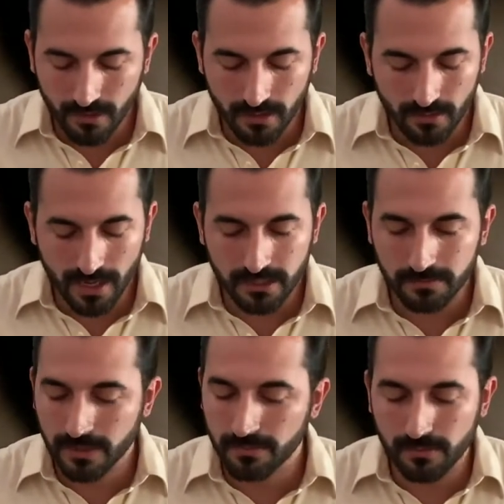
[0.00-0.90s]
You ask
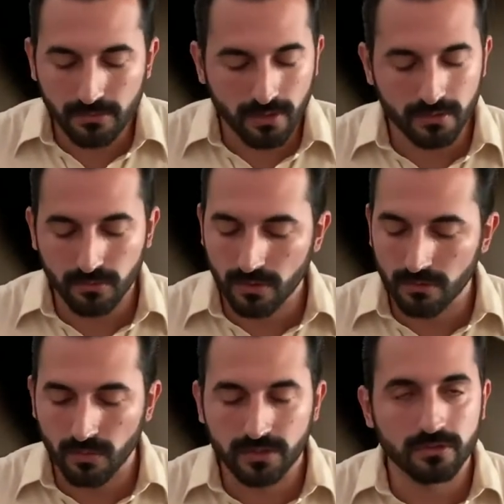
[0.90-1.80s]
people around the world,
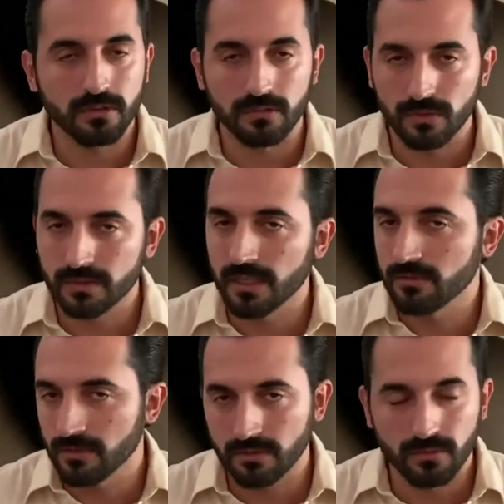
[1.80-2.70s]
what's son, what's
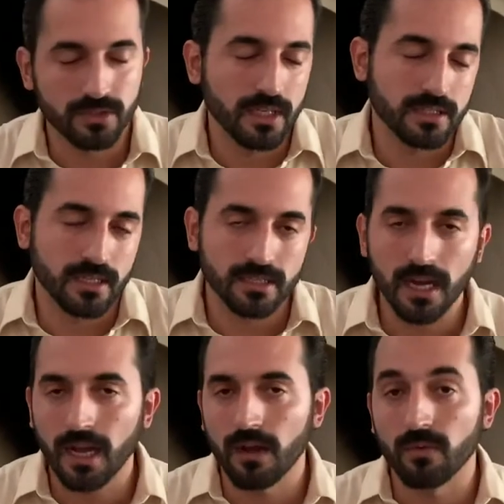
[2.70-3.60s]
danzón, what's
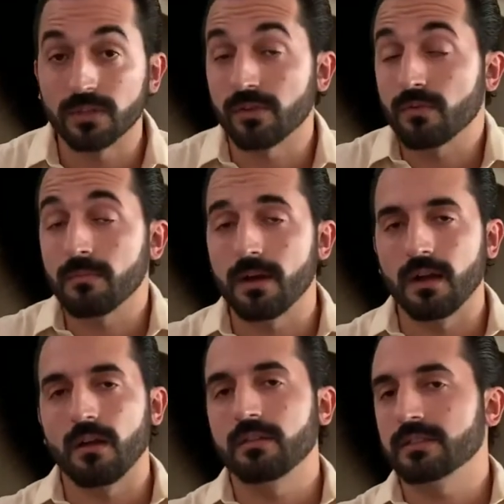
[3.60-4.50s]
cha-cha-cha, what's rumba,
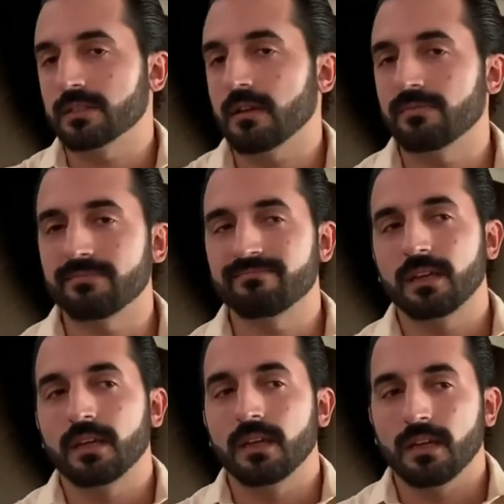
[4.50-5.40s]
all this stuff.
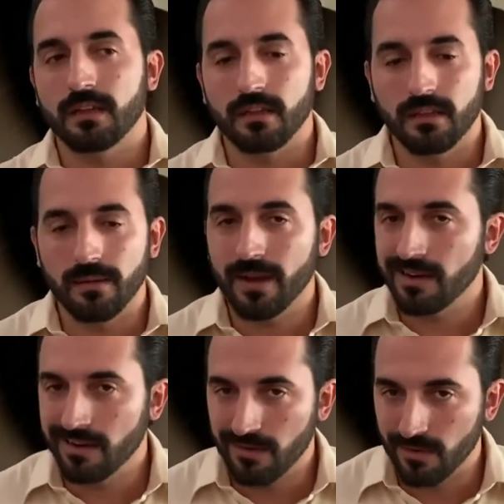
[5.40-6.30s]
They might
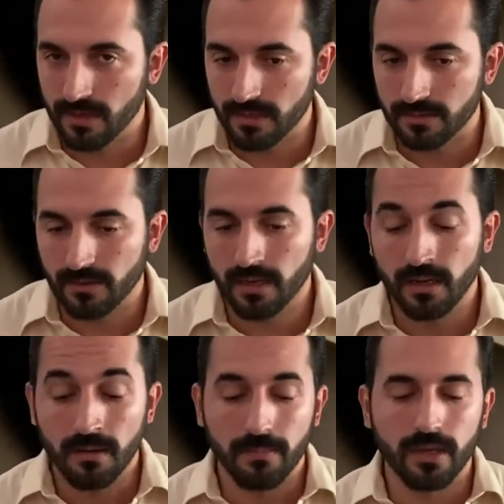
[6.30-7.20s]
not know what it is, right?
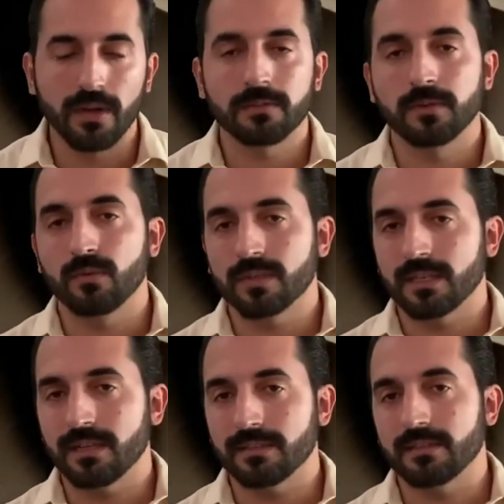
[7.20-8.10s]
But you ask people what
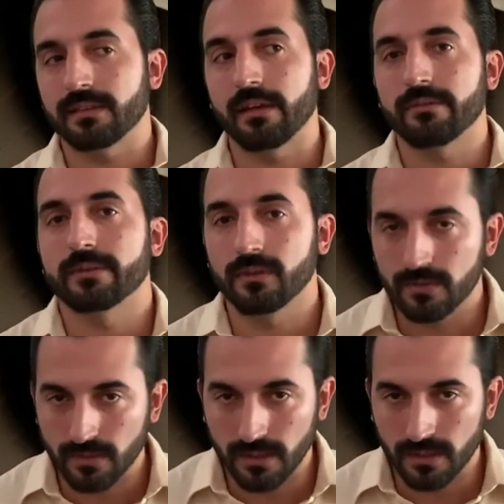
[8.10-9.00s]
salsa is, everyone knows
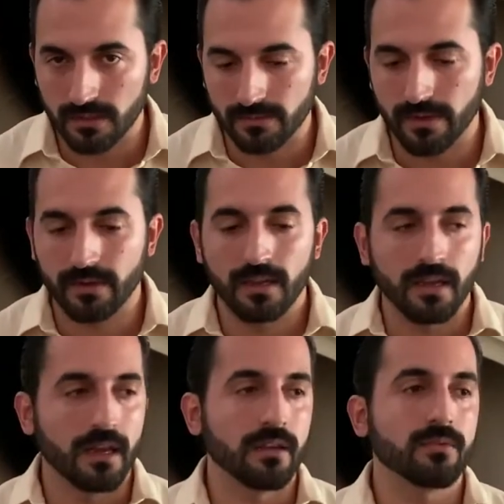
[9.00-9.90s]
what it is, right?
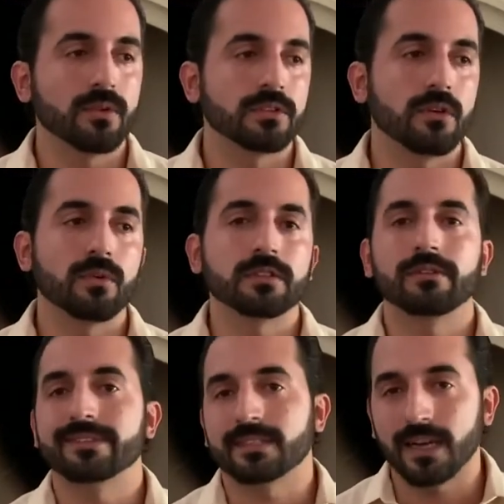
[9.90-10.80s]
And everyone's always
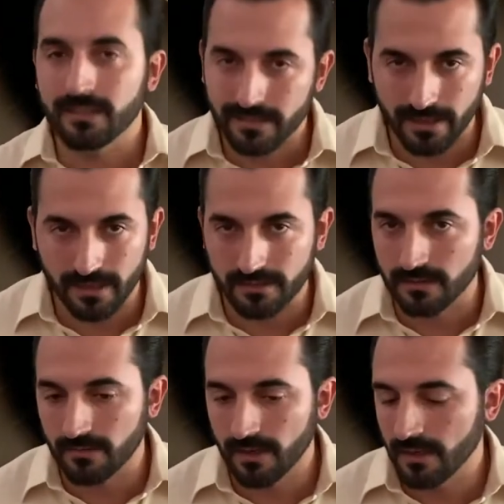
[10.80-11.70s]
going salsa dancing,
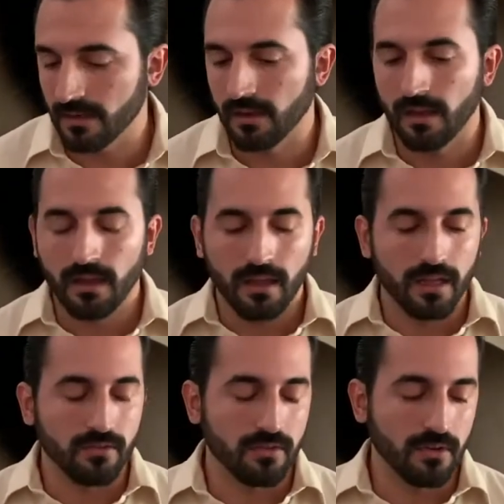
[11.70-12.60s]
right?
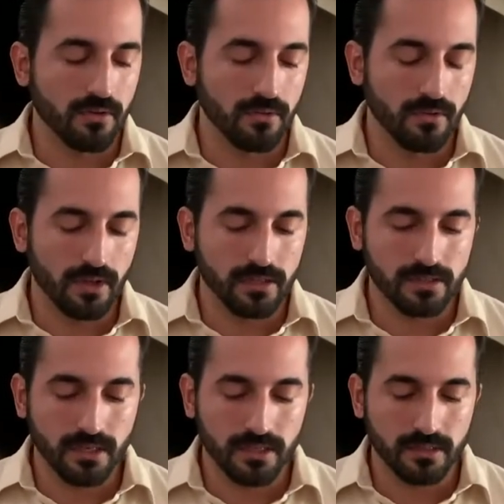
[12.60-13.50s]
And so
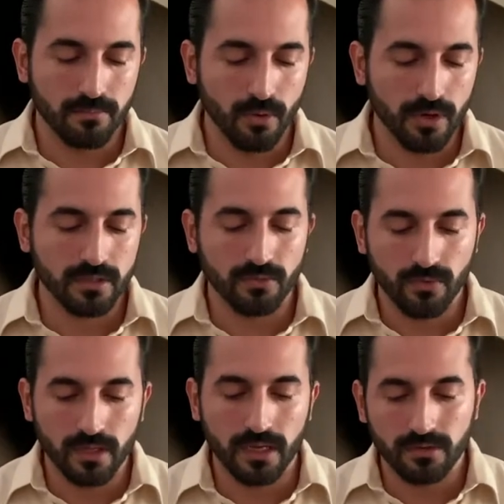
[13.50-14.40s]
it's important to
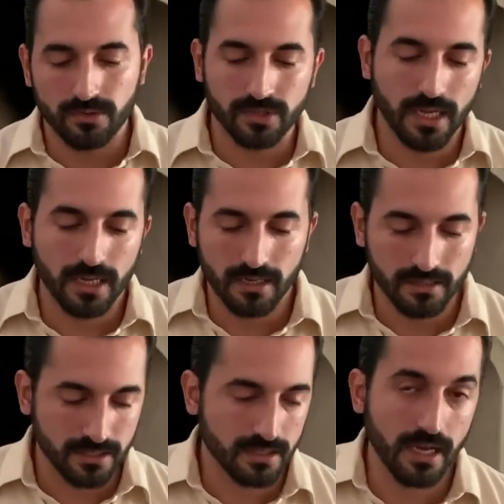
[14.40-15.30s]
really understand
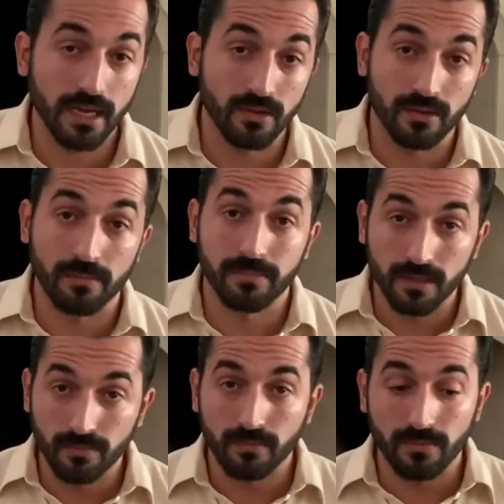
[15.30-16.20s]
this style that
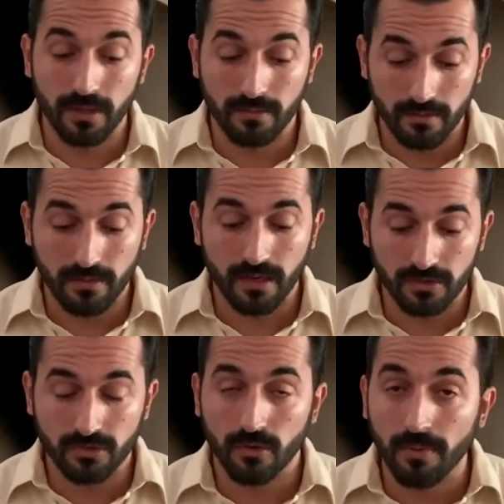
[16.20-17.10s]

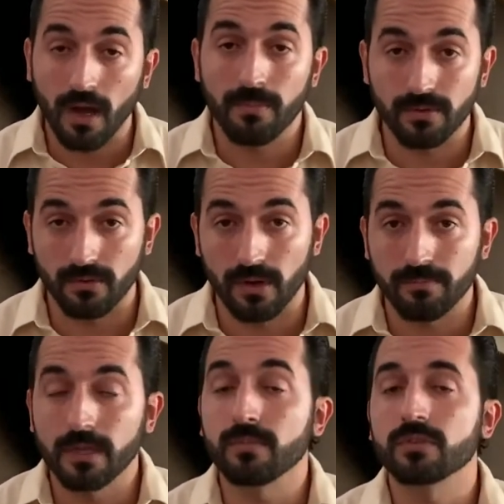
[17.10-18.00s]
is so popular, right?
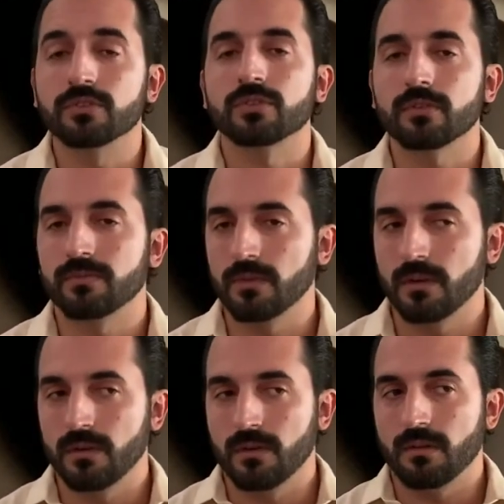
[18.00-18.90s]
People deserve
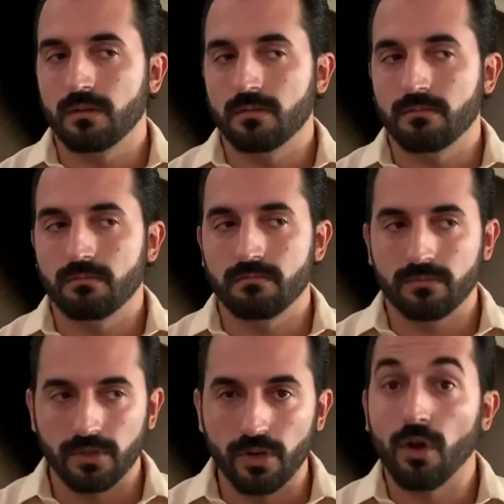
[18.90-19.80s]

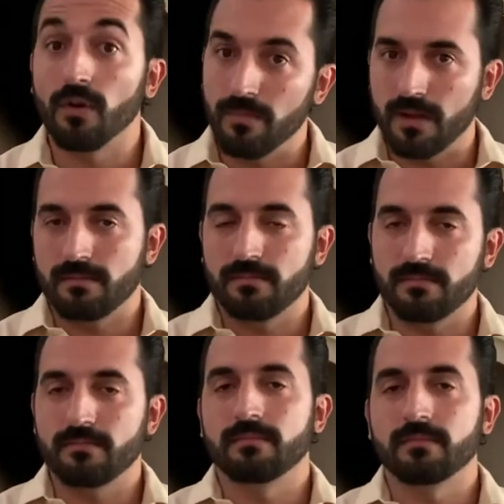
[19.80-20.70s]
to know
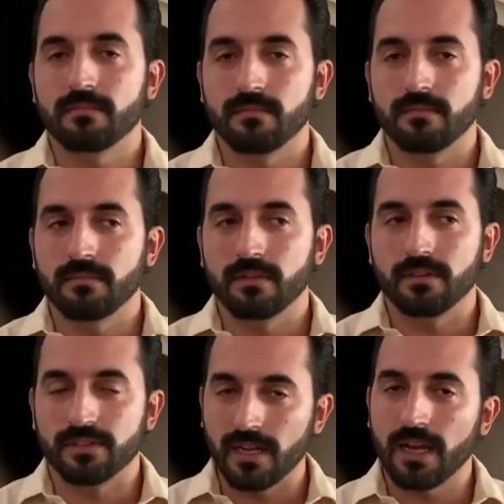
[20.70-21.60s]
about the
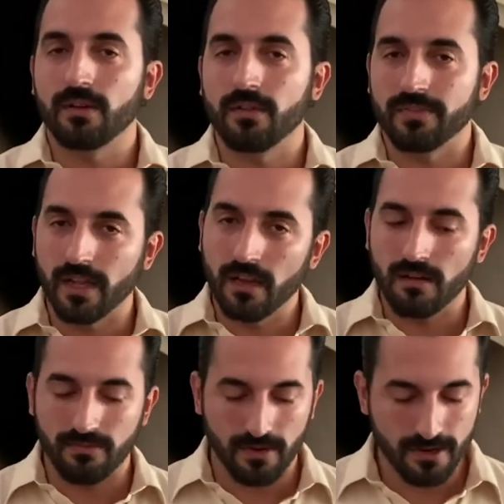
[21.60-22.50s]
style that they
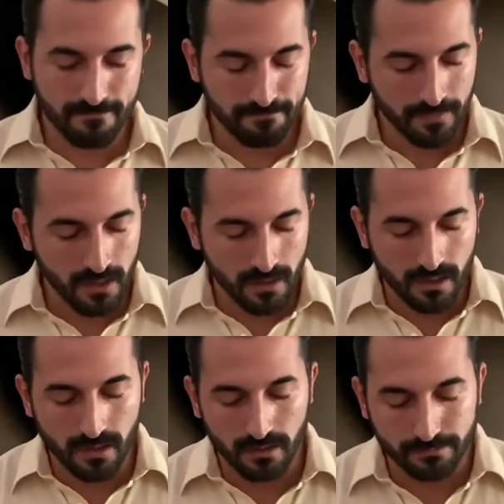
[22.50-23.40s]
love, right?
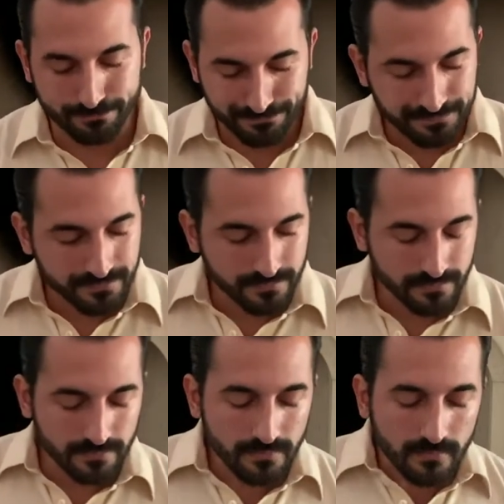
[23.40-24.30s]
And
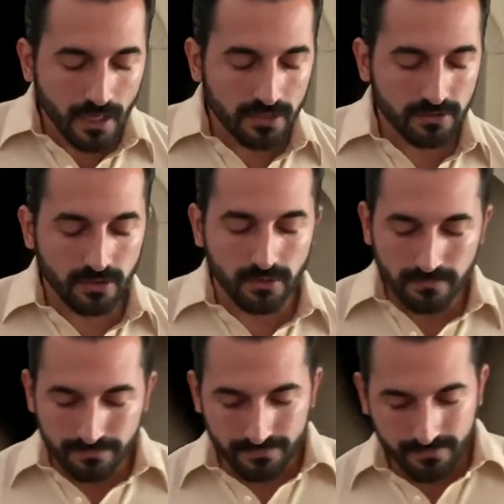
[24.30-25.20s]
so,